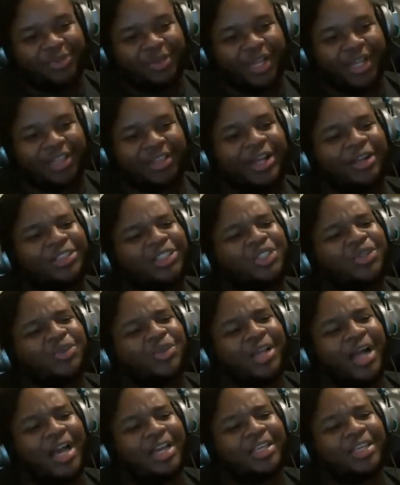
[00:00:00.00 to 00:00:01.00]
Like they'll shoot
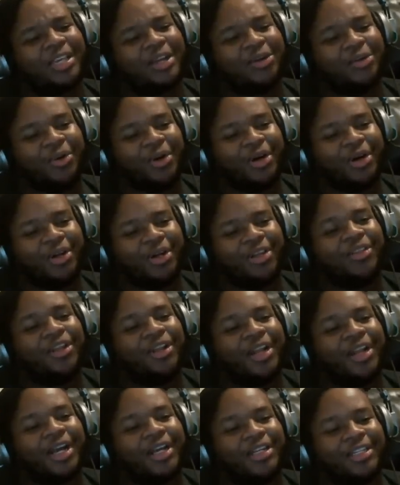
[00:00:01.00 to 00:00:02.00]
Lion King one and
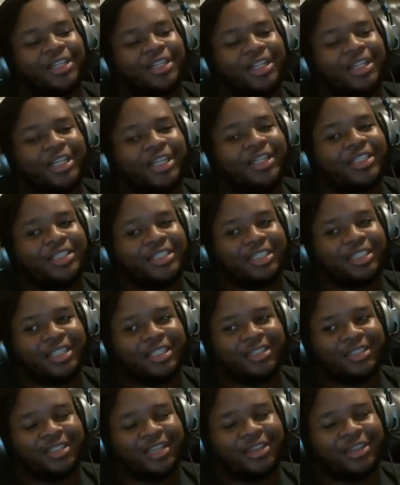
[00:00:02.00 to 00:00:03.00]
then like deleted
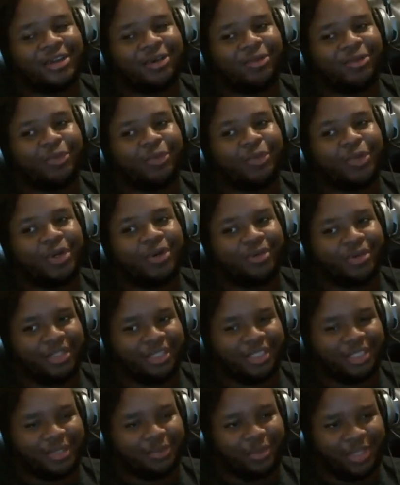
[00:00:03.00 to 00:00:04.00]
scenes and then
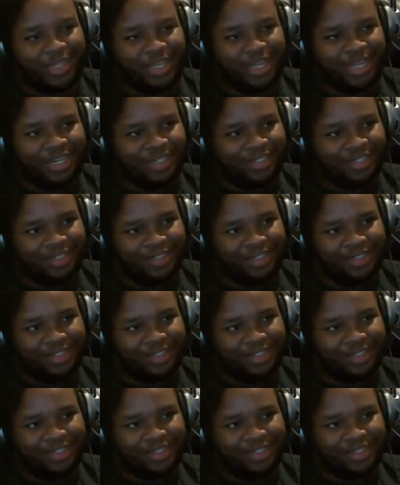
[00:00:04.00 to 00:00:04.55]
re-release it with that